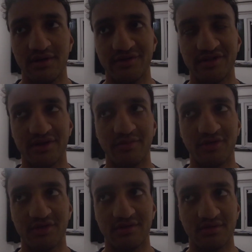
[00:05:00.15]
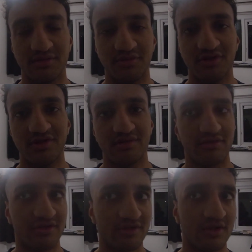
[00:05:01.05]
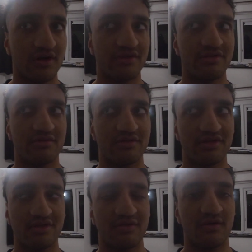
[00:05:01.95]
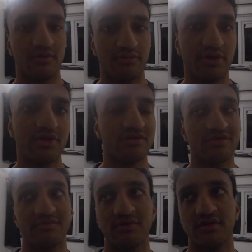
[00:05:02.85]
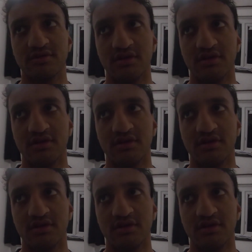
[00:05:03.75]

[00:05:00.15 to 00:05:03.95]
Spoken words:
its enemies into pieces with its claws or its sharp beak or something like